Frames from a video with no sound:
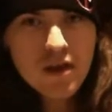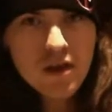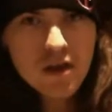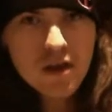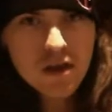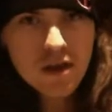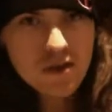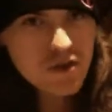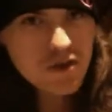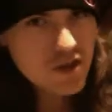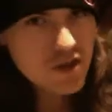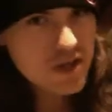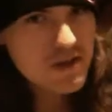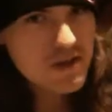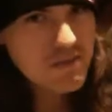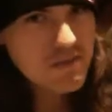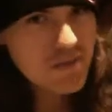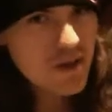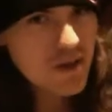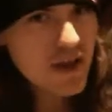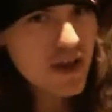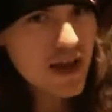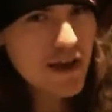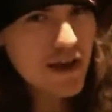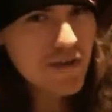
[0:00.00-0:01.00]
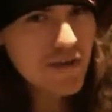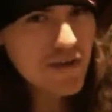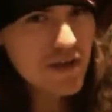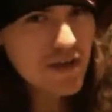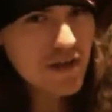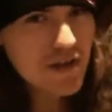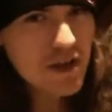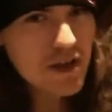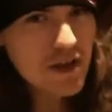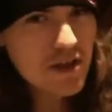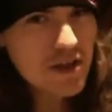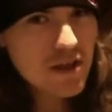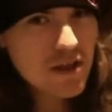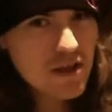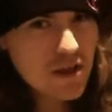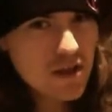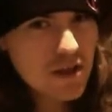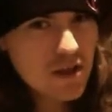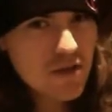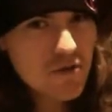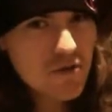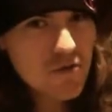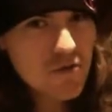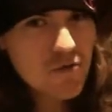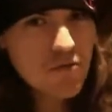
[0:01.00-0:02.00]
cheap plasticing that they
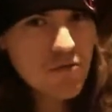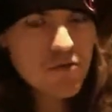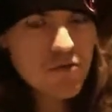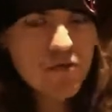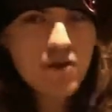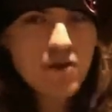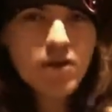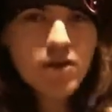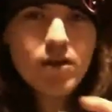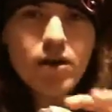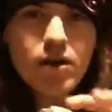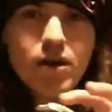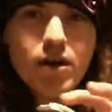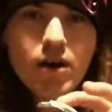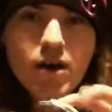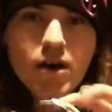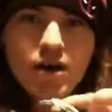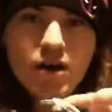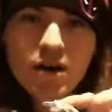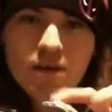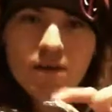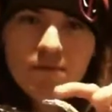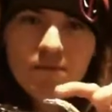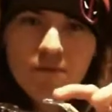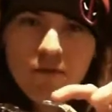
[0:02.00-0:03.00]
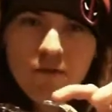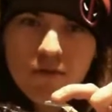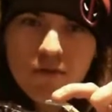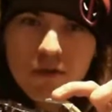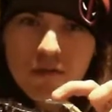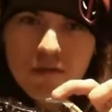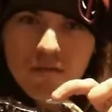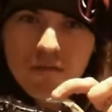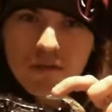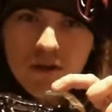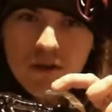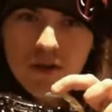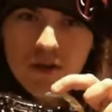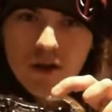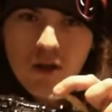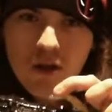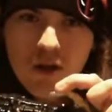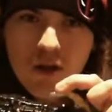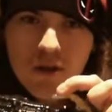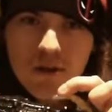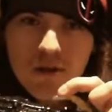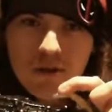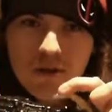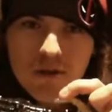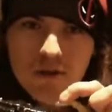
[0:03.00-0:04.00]
used. You can definitely
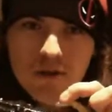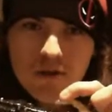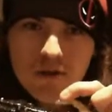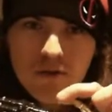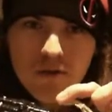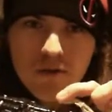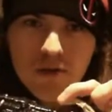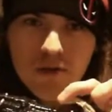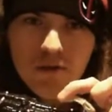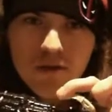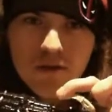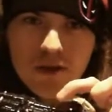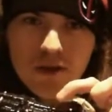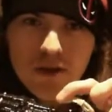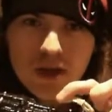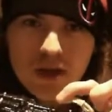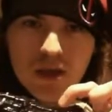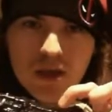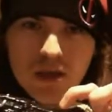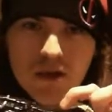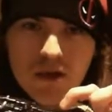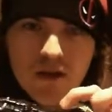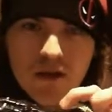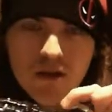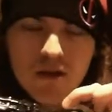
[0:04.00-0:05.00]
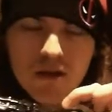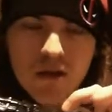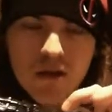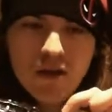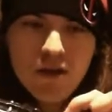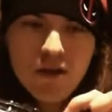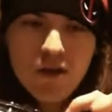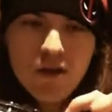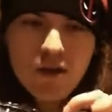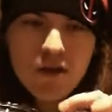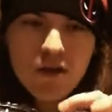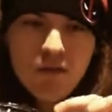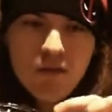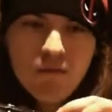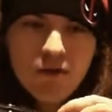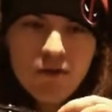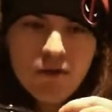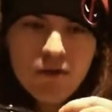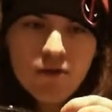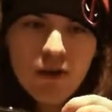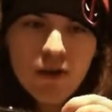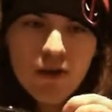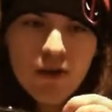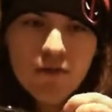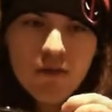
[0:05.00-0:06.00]
tell there's a little bit here,
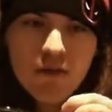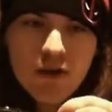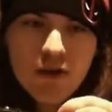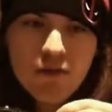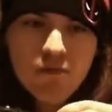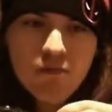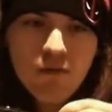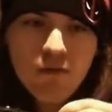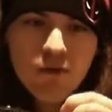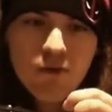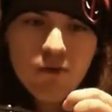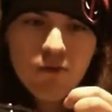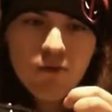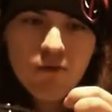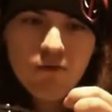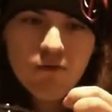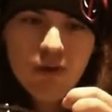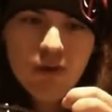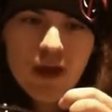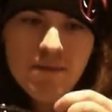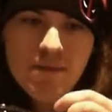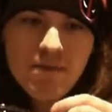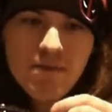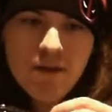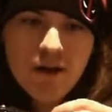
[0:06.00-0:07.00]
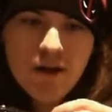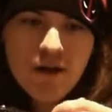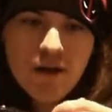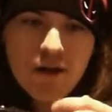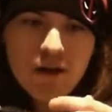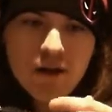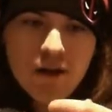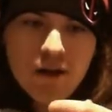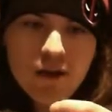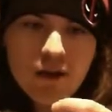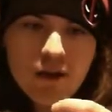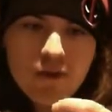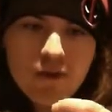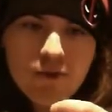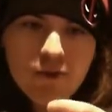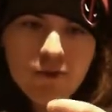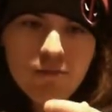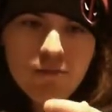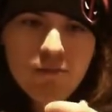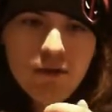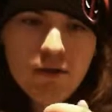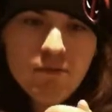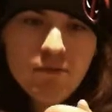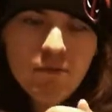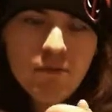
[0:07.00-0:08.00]
which that's my small little gripe there. That has this
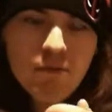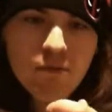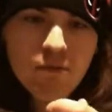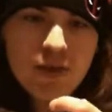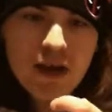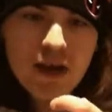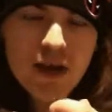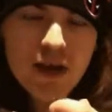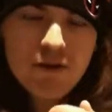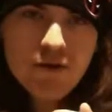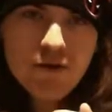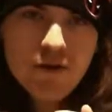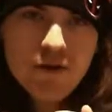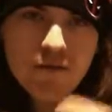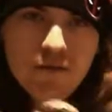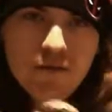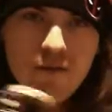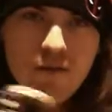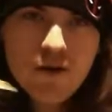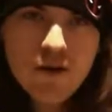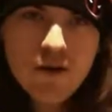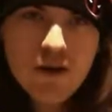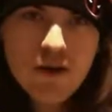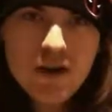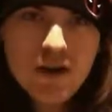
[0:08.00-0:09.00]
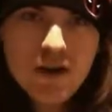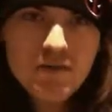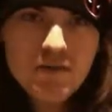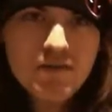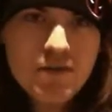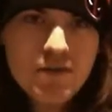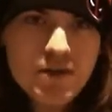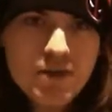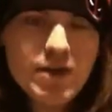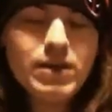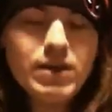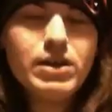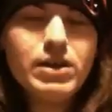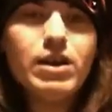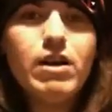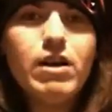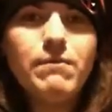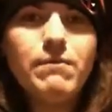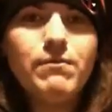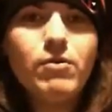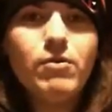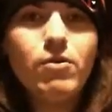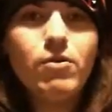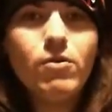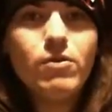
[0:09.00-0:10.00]
bendable plastic where if you're not
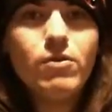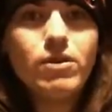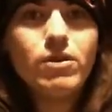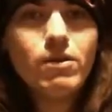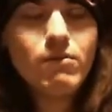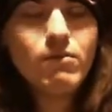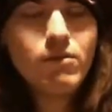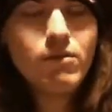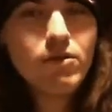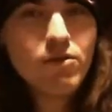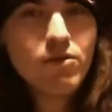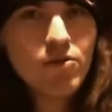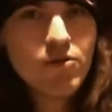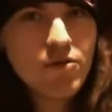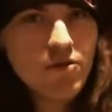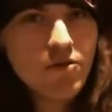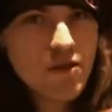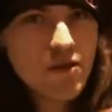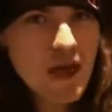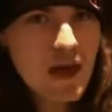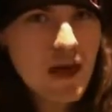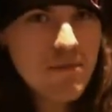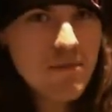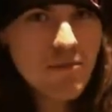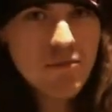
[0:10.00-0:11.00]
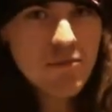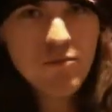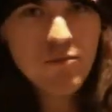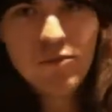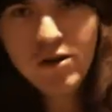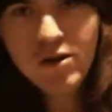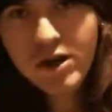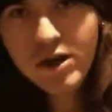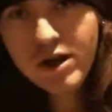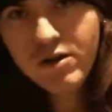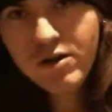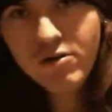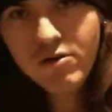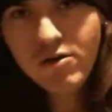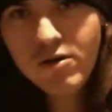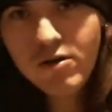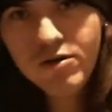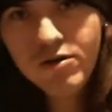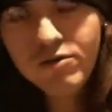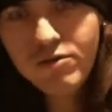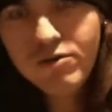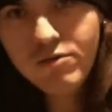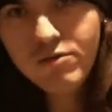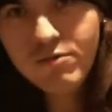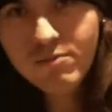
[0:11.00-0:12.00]
careful, it can either snap or break or
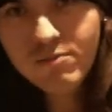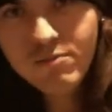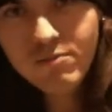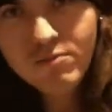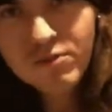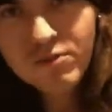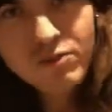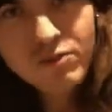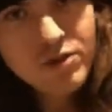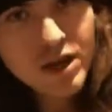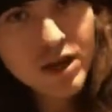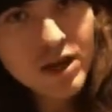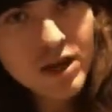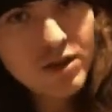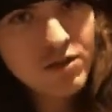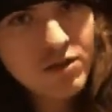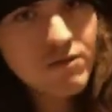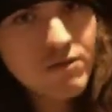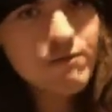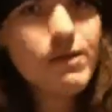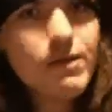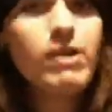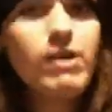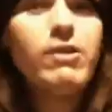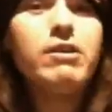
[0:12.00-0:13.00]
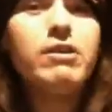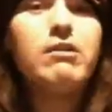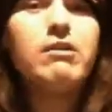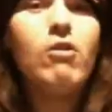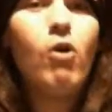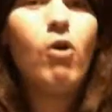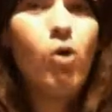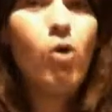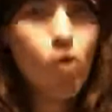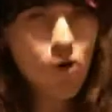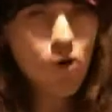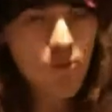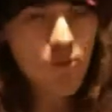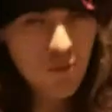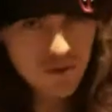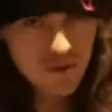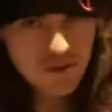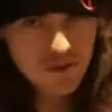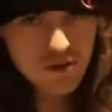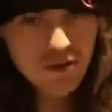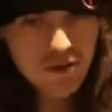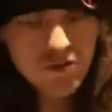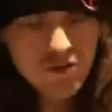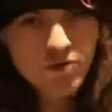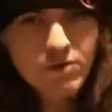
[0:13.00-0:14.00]
just stays in a very horrible
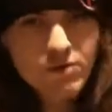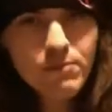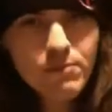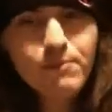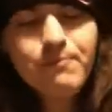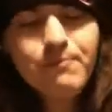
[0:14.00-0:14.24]
position.